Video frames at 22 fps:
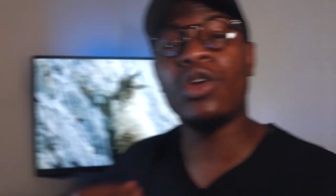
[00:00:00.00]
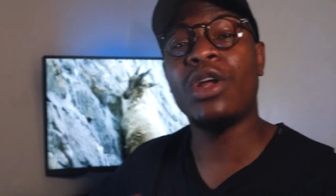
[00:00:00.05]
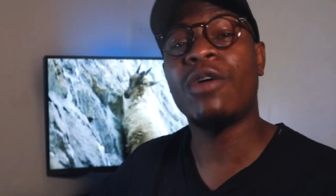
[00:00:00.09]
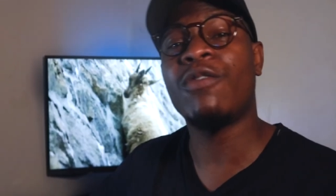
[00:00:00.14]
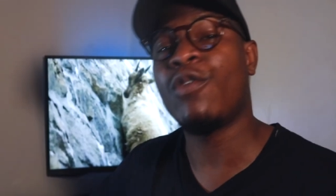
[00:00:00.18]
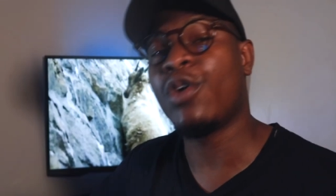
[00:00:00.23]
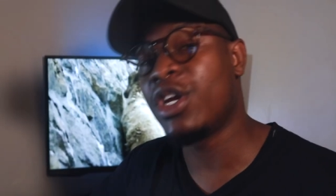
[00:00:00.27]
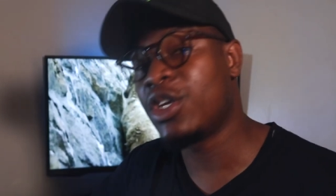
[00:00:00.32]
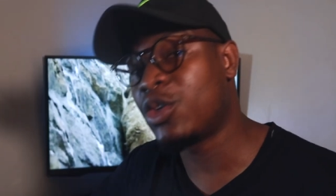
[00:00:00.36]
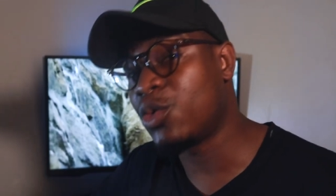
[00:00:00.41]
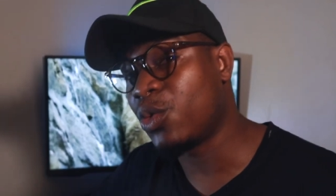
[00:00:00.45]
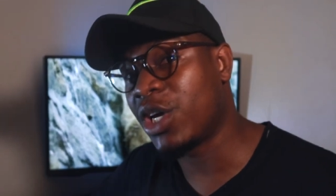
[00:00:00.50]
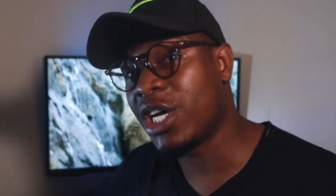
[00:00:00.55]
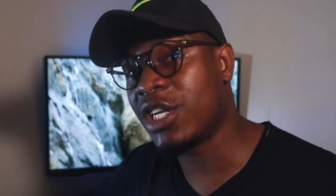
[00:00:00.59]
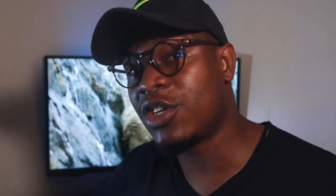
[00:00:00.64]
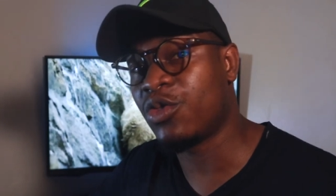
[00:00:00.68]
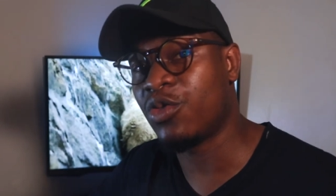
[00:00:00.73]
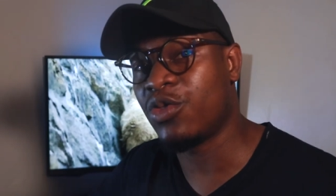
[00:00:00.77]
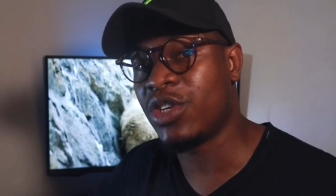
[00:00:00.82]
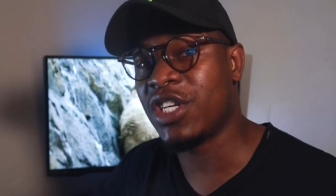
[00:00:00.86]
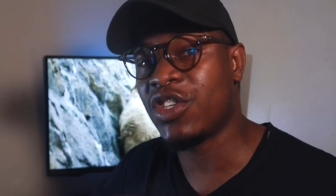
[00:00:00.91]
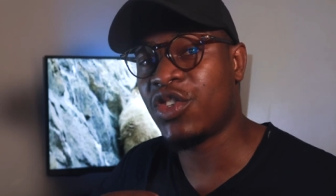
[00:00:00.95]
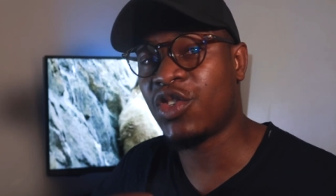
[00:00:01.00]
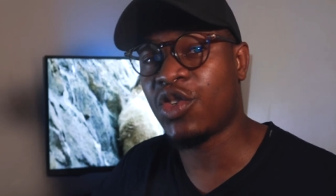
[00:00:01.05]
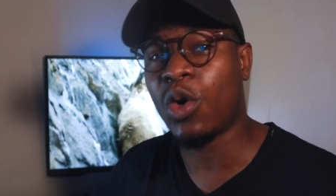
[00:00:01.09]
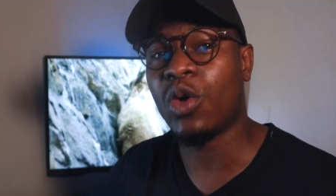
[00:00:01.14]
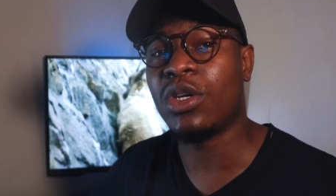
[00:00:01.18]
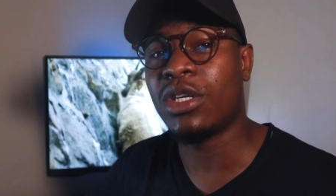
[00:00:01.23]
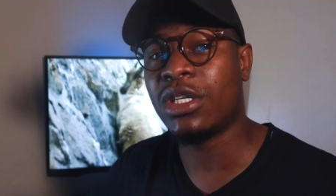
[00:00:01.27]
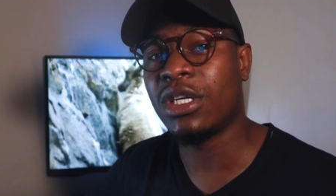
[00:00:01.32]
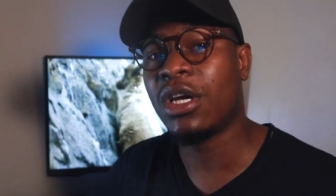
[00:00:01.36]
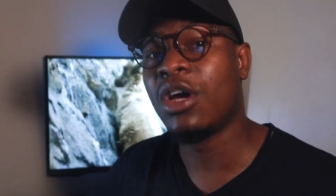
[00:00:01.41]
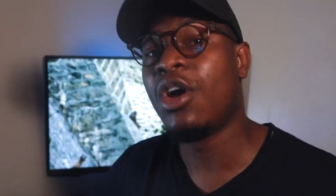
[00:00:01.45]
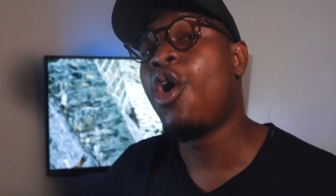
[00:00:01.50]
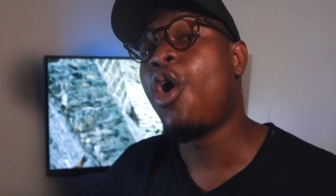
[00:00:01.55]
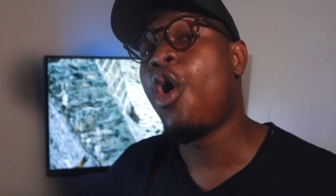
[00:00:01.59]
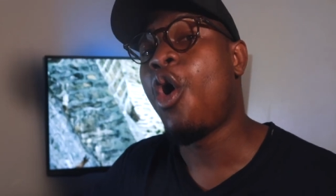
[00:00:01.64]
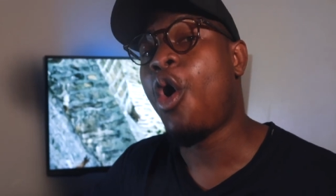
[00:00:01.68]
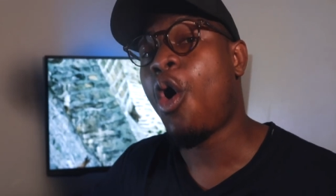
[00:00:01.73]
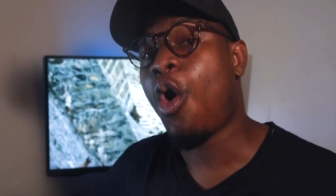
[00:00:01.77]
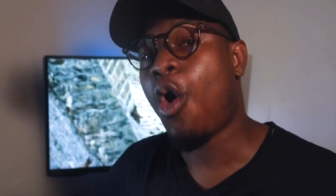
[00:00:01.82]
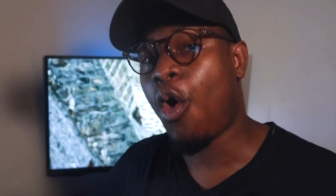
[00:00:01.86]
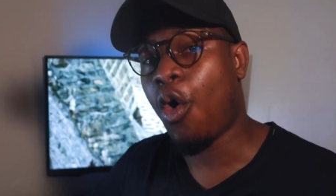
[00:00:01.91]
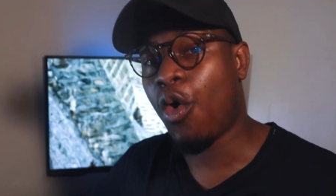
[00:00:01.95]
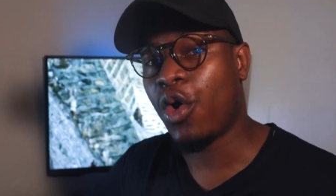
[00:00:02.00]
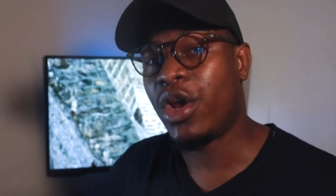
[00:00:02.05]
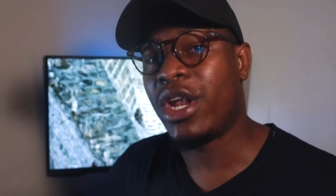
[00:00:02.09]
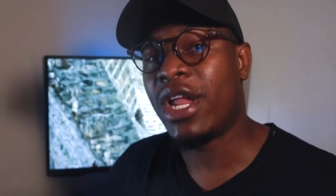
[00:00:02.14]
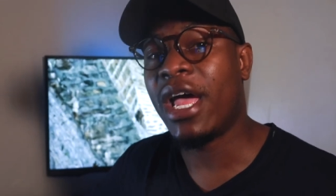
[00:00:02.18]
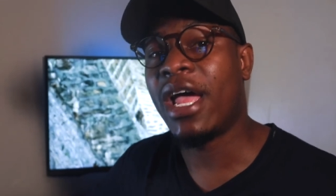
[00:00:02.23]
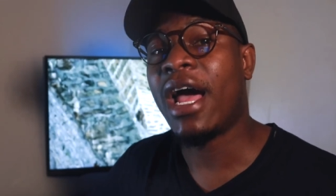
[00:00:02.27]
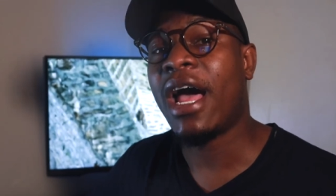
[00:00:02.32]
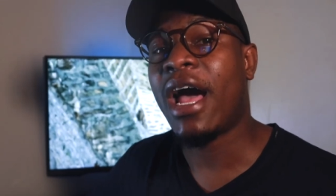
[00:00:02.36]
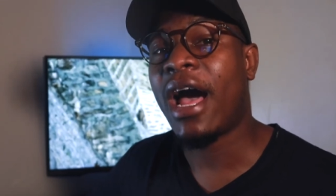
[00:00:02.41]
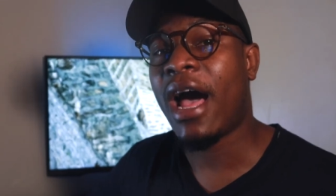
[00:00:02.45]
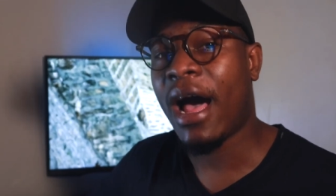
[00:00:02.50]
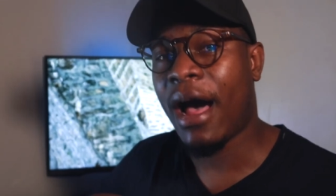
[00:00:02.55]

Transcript: order for it to get to the salt on the